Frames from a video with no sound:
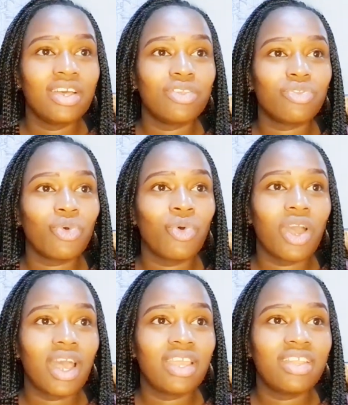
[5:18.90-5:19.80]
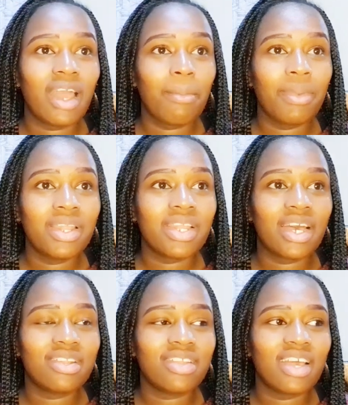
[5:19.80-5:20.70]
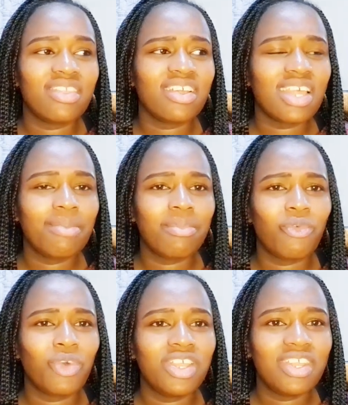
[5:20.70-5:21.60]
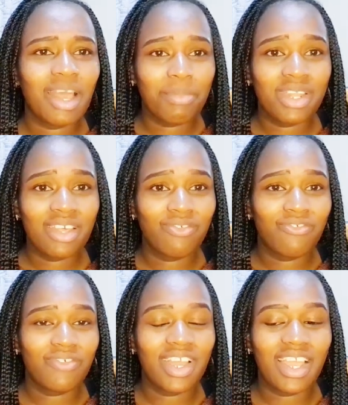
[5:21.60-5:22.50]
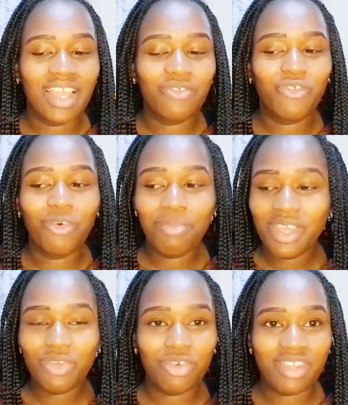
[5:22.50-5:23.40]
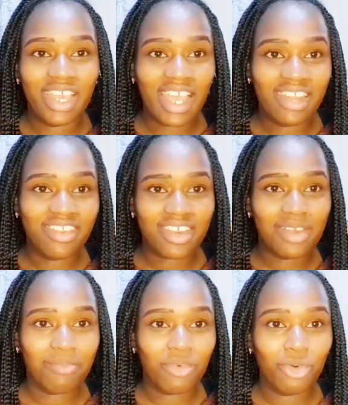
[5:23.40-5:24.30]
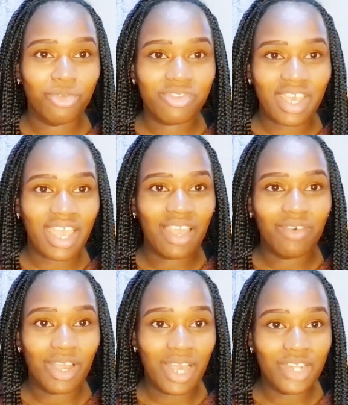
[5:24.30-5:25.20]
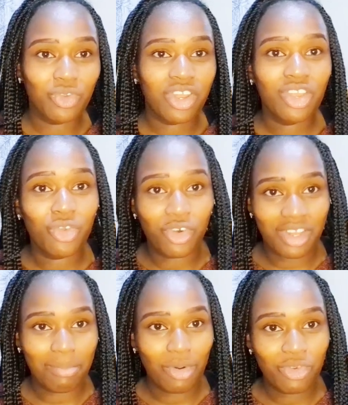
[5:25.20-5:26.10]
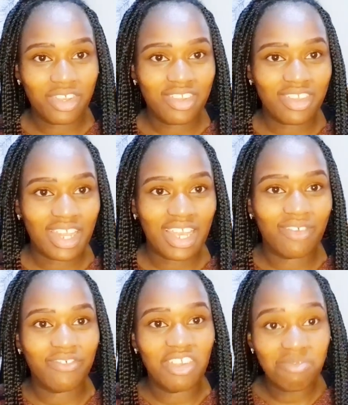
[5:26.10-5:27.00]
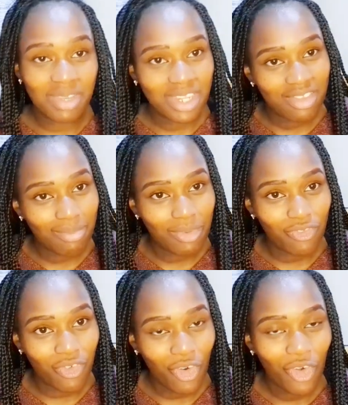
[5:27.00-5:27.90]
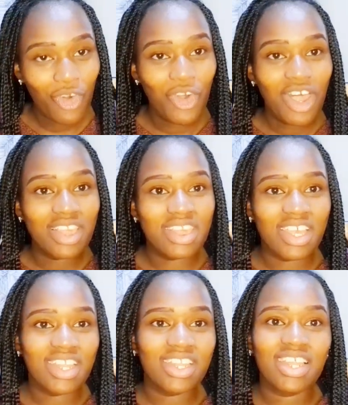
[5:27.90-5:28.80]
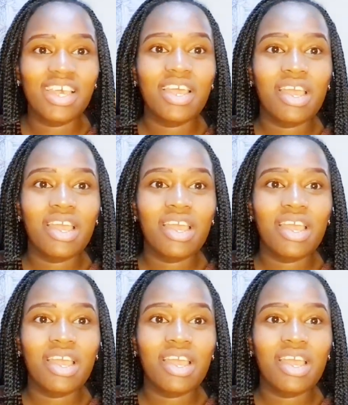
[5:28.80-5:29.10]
So it happened, and at that time when it happened, for me it was like a dream, because I had already talked about it like 5 minutes before, then